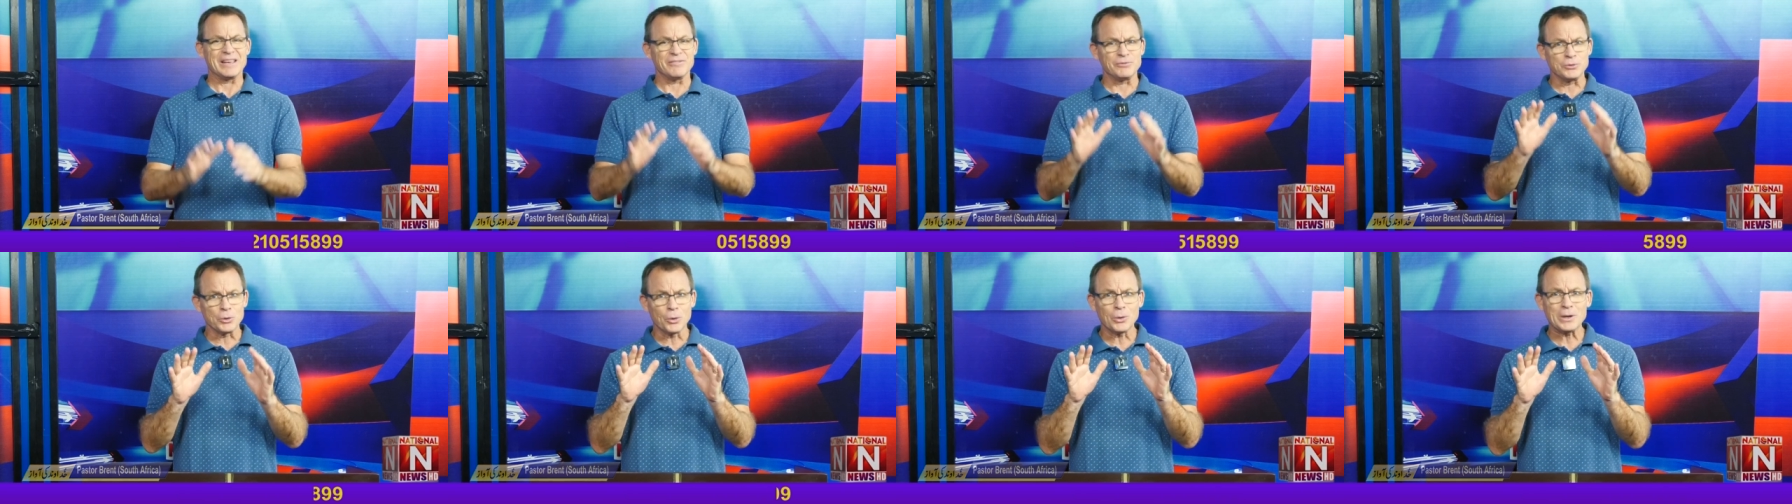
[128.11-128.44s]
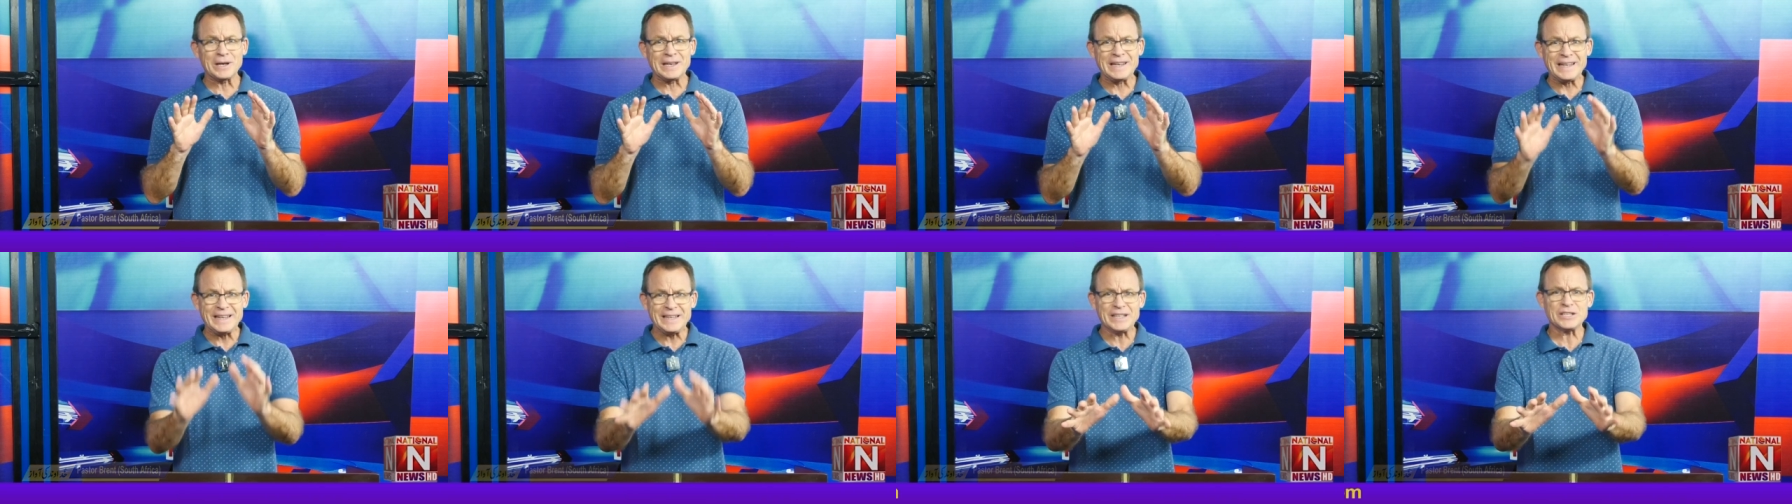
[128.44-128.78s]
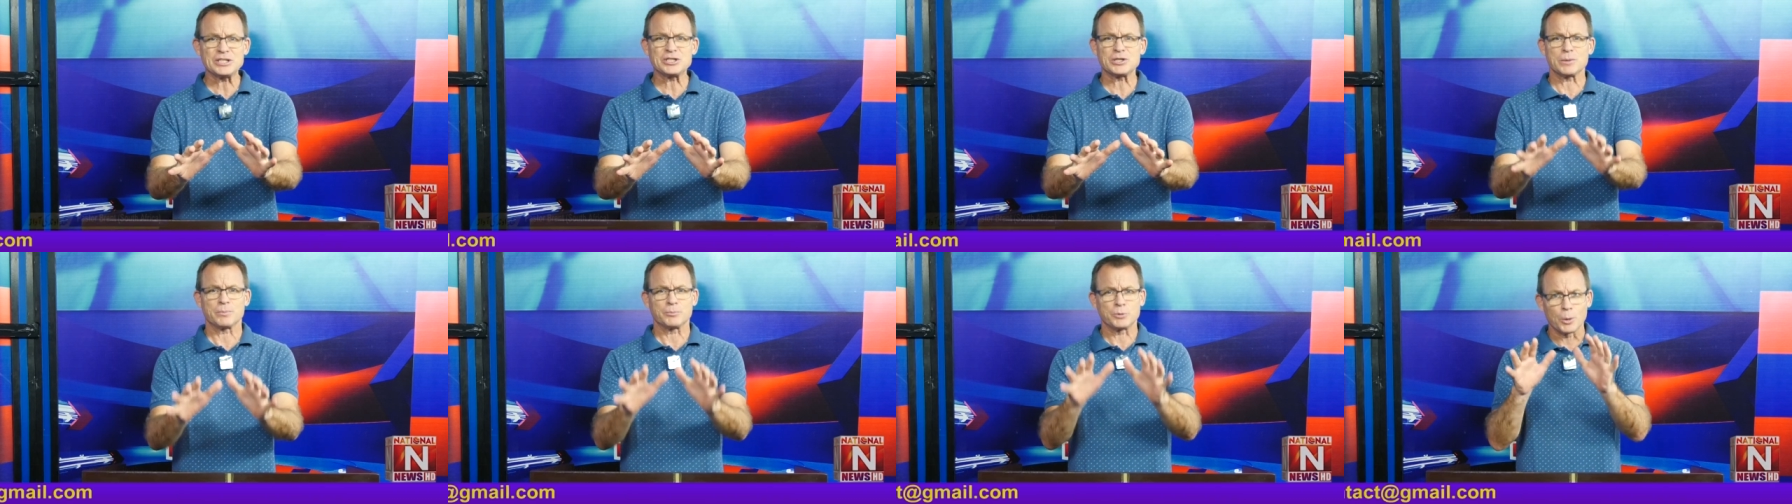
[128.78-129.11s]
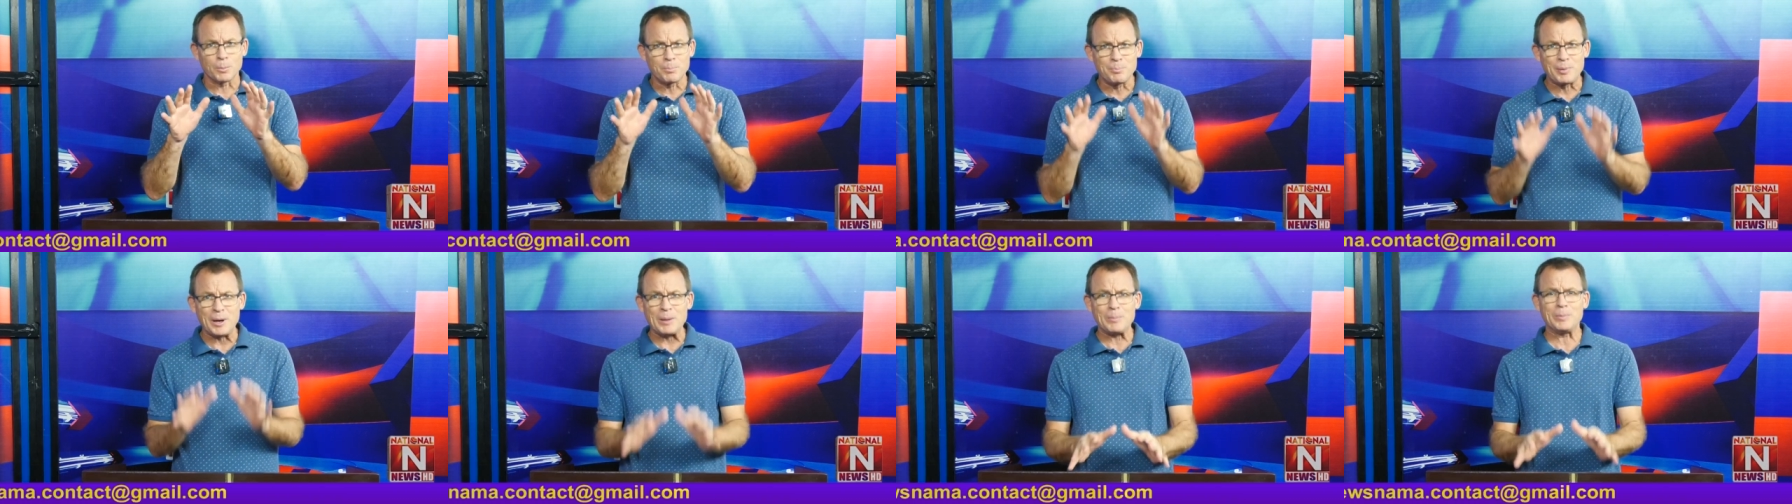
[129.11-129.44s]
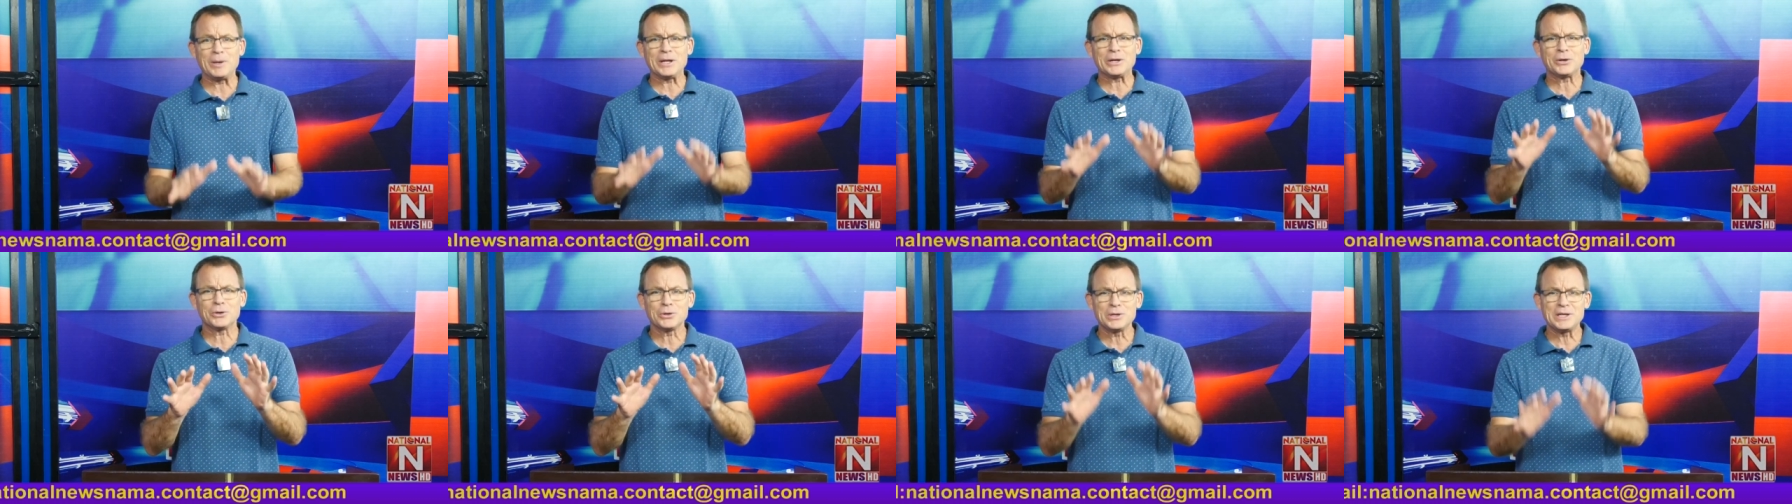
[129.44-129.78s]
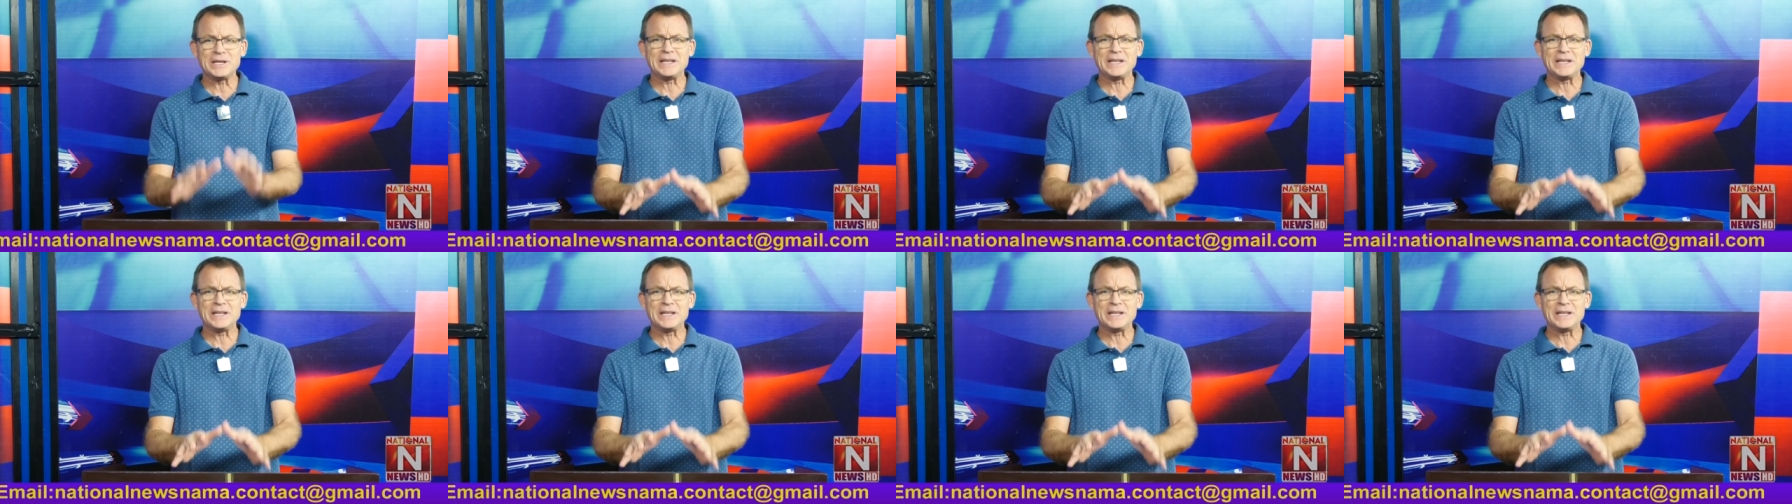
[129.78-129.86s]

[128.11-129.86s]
If your leadership, your biblical